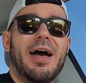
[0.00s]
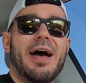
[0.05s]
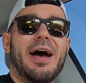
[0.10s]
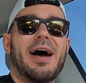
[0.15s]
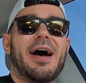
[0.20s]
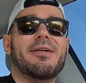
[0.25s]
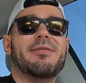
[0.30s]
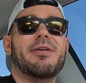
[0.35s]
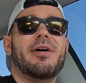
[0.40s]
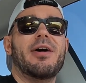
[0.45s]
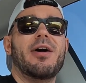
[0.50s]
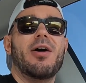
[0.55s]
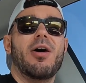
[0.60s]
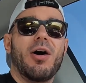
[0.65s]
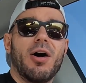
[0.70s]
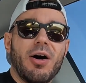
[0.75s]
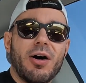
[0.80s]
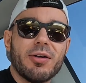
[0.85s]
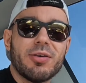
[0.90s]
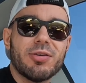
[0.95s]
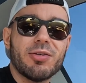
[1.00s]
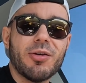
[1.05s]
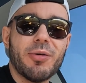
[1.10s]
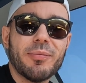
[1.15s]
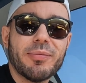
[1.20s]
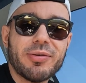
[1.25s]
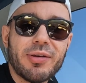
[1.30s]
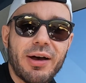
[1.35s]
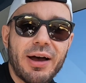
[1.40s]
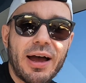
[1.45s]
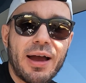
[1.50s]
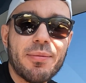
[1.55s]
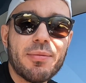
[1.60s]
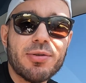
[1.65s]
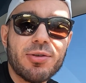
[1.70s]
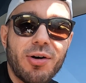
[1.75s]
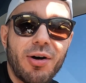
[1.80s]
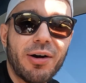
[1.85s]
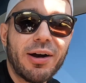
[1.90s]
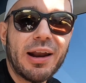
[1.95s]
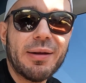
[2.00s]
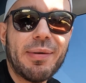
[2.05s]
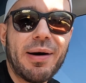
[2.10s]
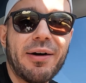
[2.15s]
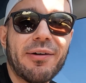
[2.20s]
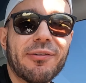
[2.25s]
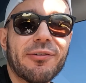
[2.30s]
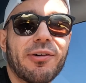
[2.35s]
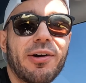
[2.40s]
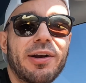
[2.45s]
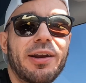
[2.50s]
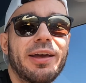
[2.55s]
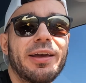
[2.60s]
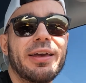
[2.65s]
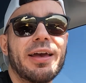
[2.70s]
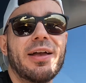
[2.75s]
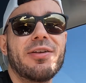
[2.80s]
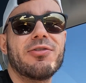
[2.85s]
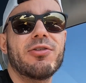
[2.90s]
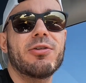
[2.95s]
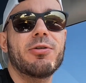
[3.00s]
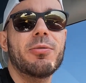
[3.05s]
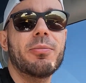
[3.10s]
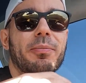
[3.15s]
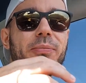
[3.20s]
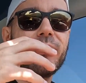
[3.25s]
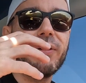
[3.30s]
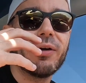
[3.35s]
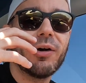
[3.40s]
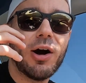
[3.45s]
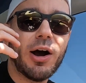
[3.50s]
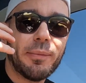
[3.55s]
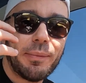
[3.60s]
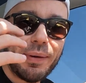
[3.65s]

have awesome time talking about running and just bring our